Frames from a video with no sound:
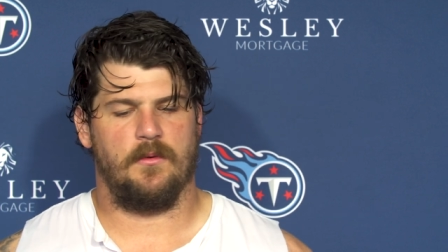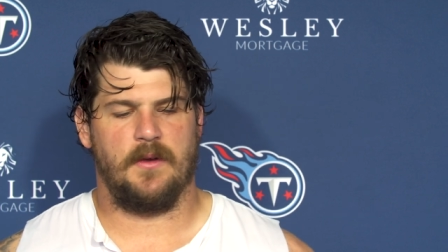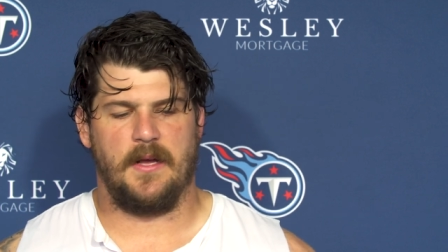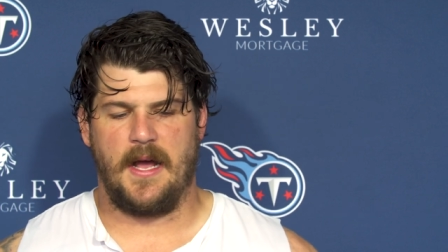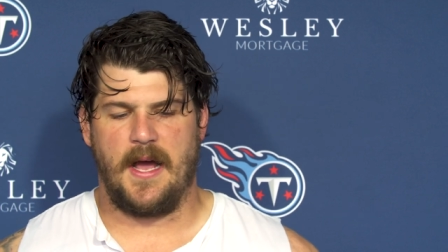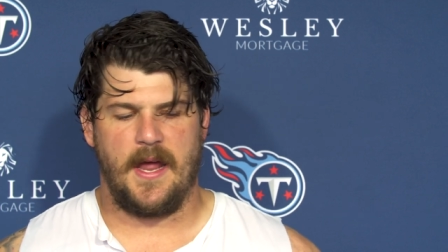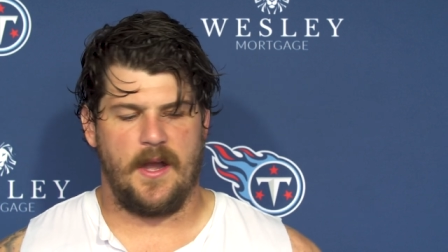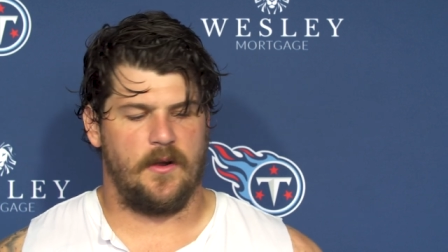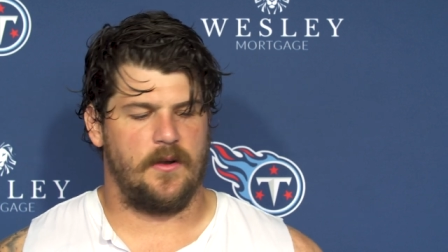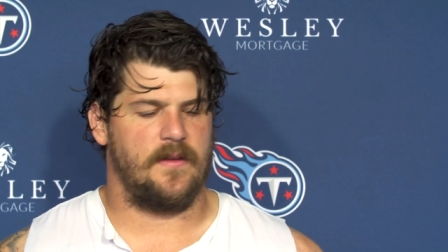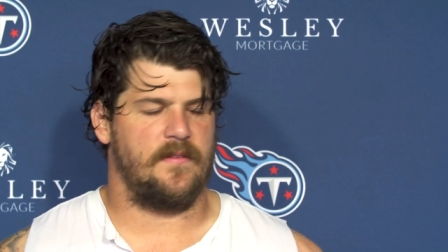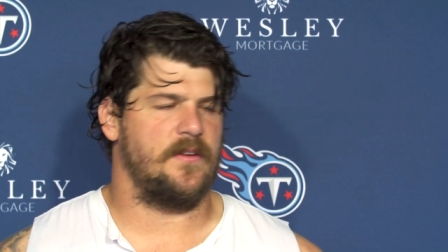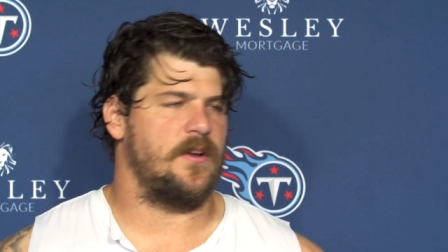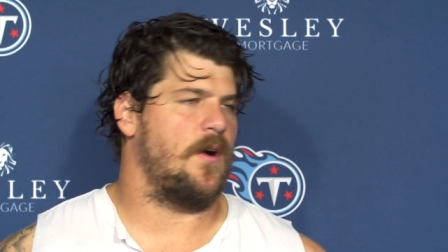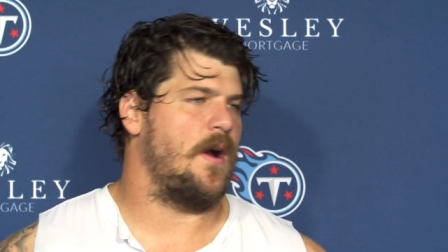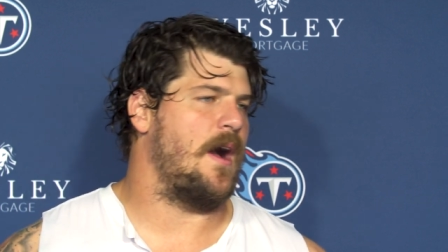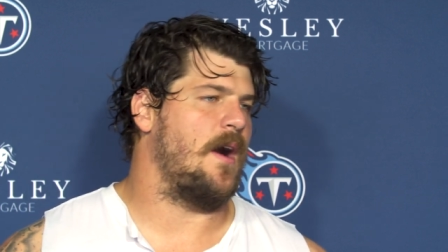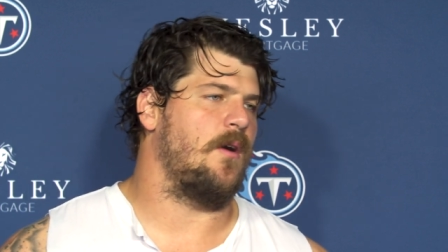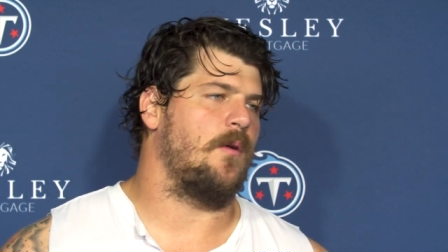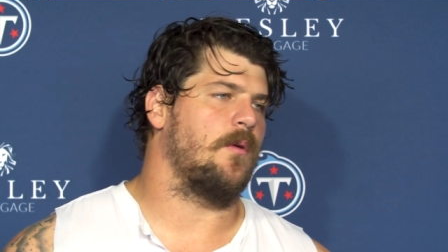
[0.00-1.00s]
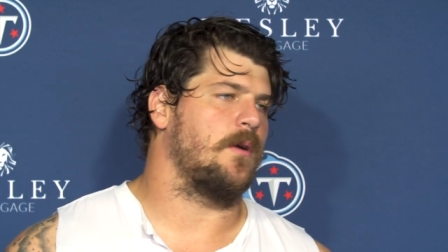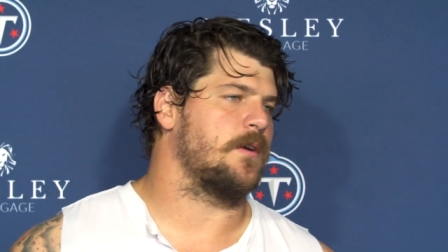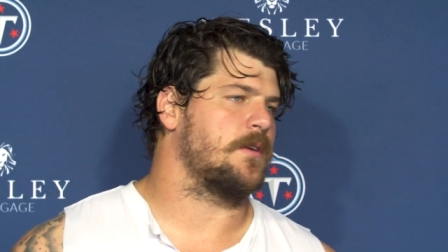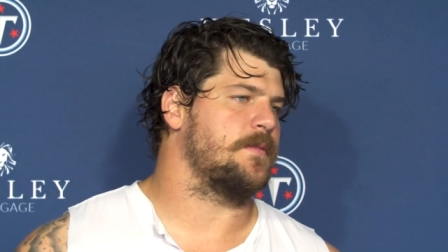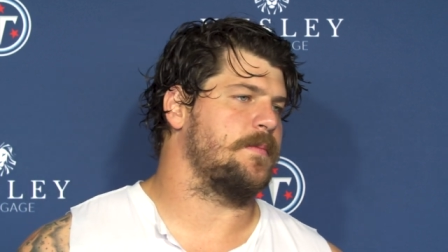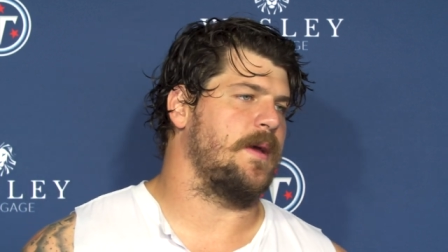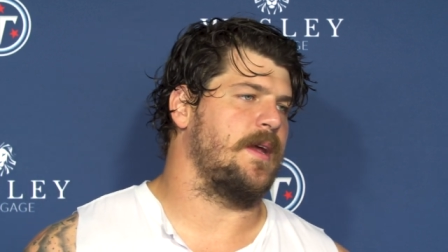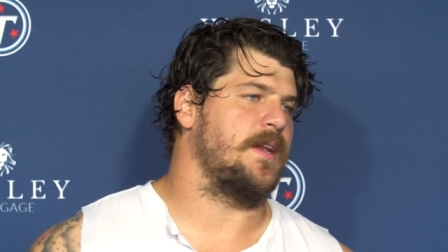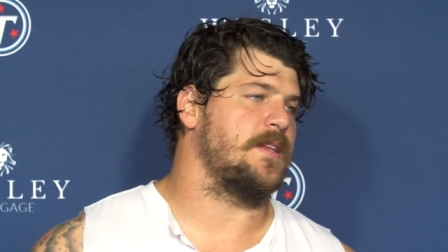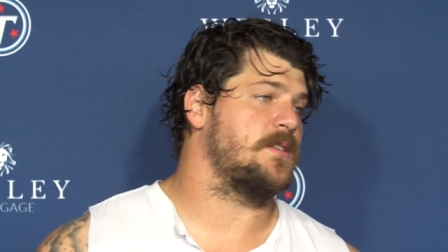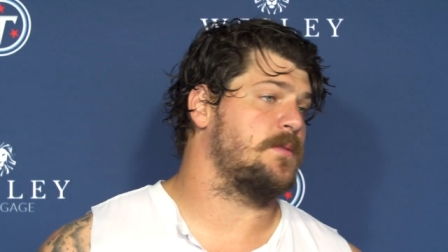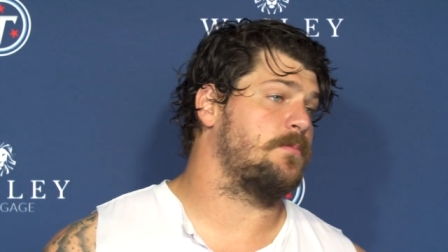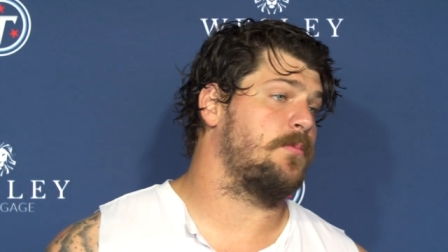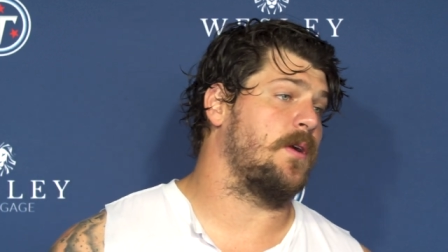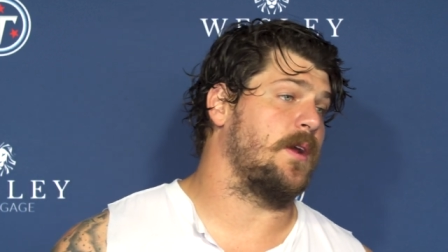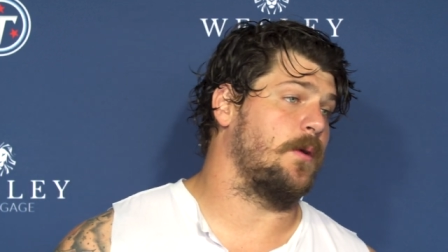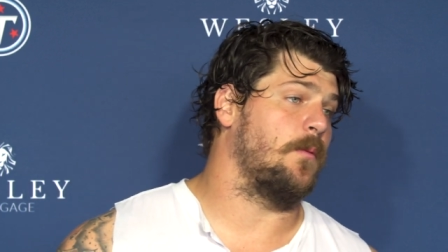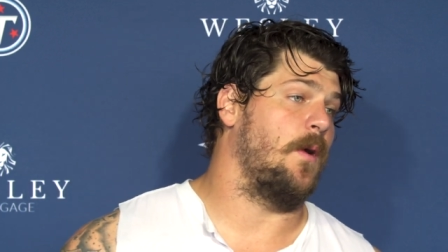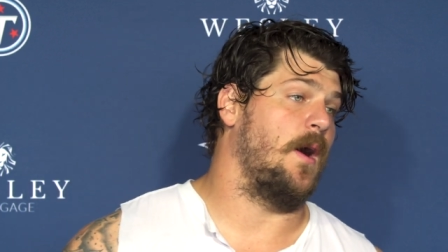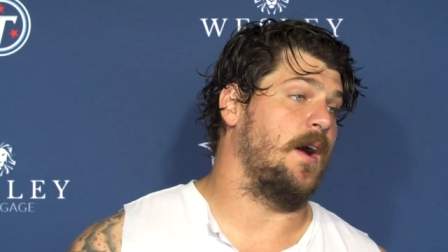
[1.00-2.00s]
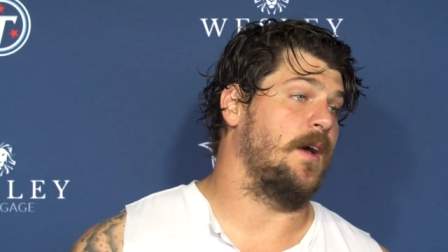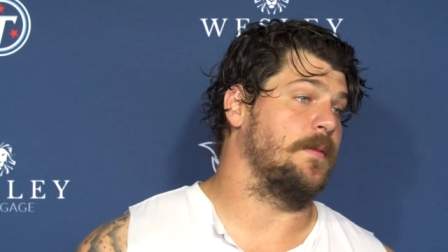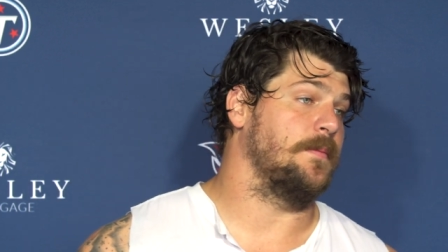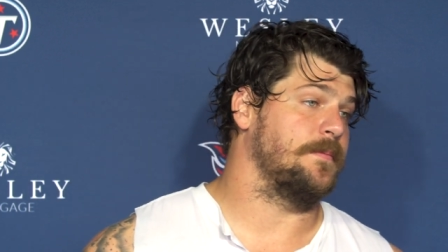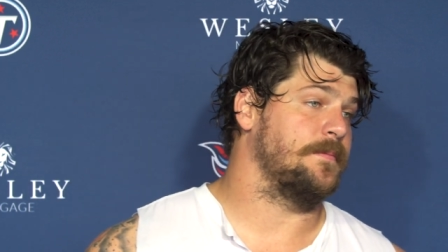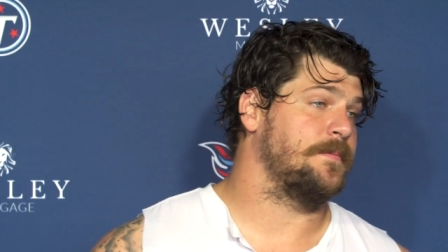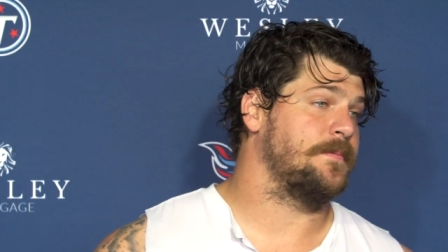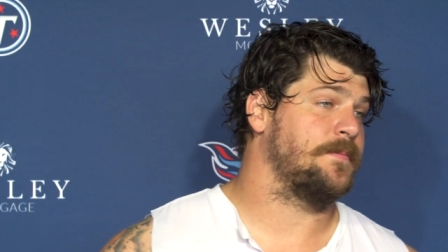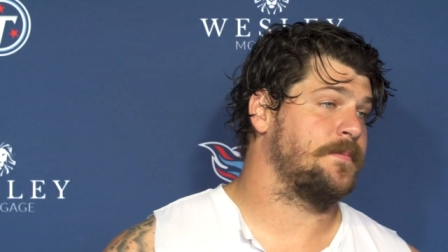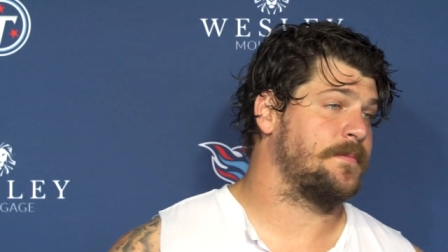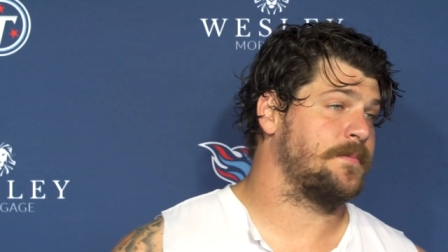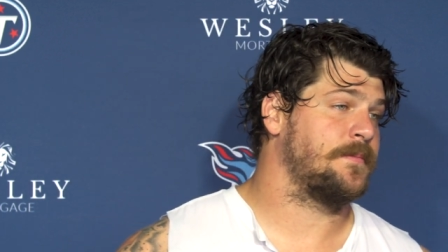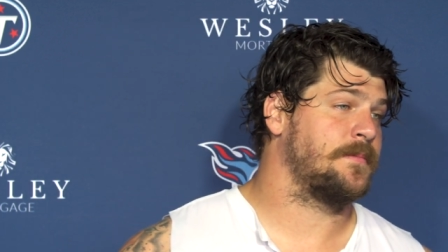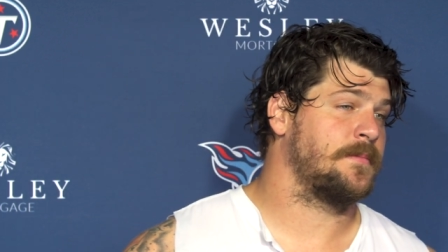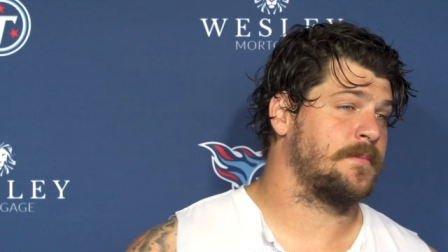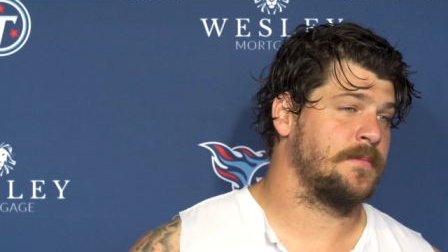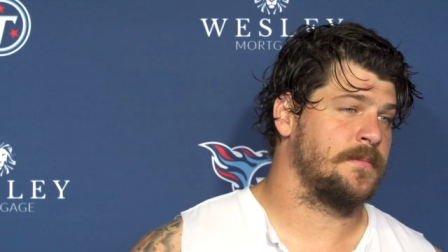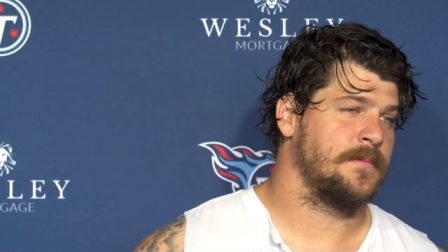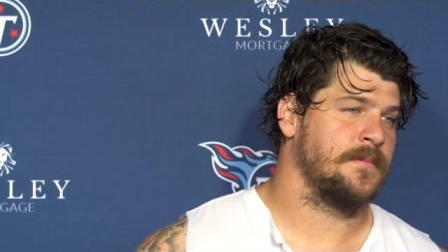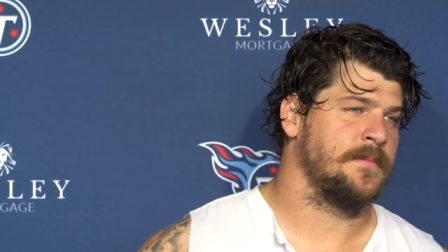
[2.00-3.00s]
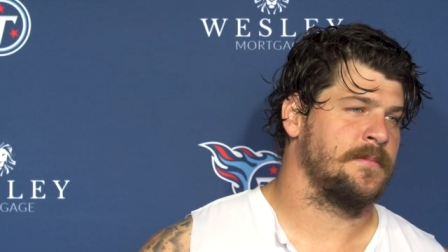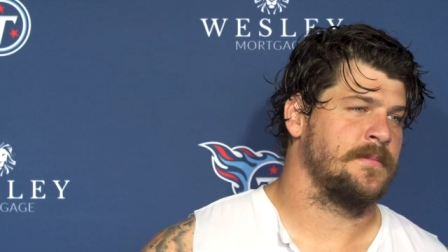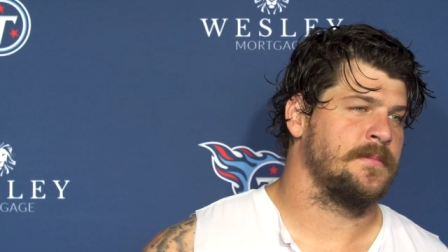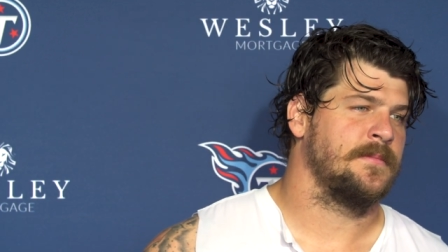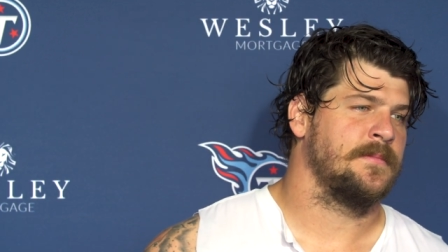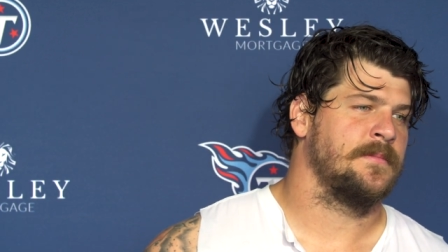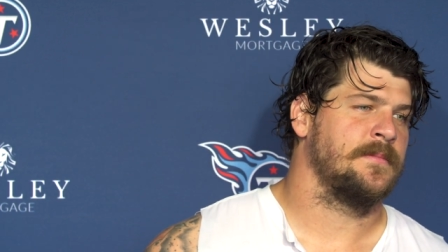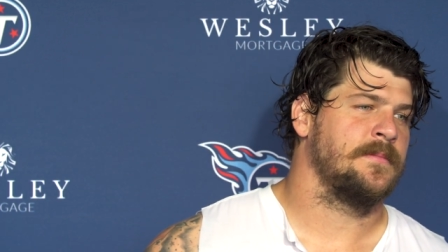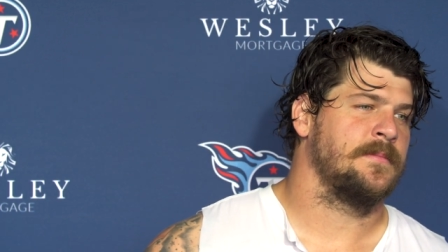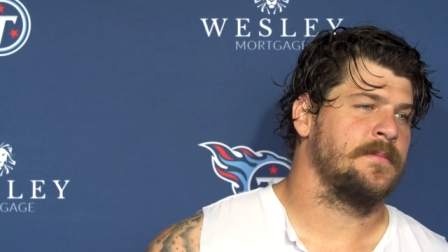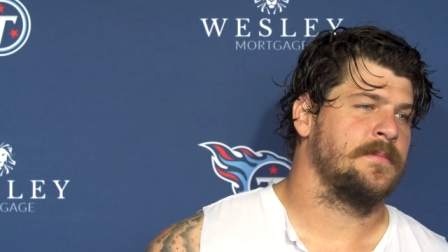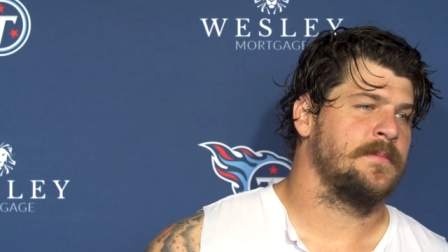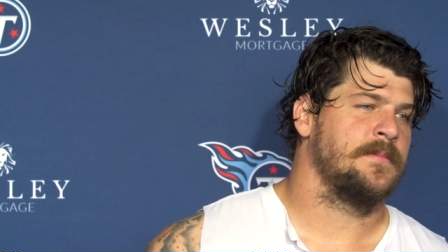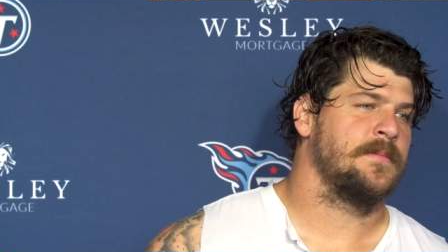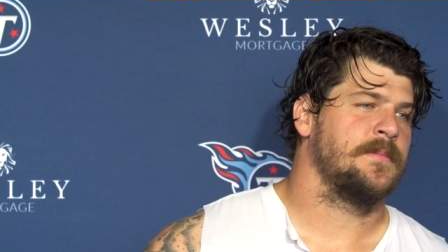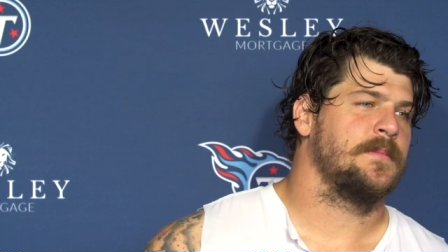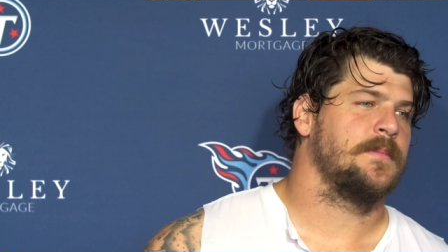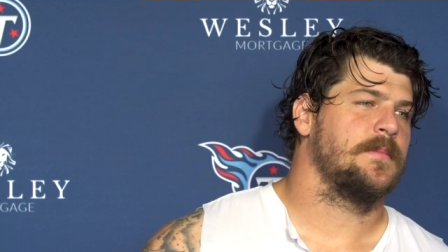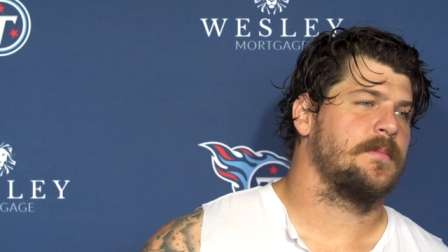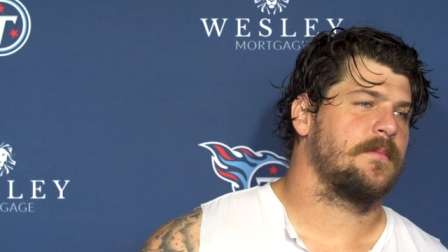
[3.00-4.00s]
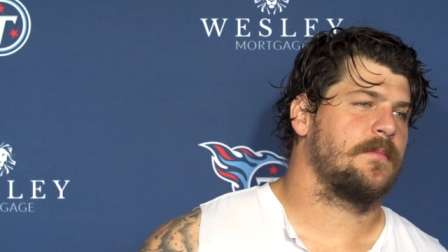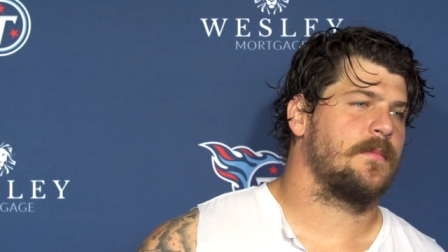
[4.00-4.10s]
I don't even know how it works, man. It's pretty wild. Random question, but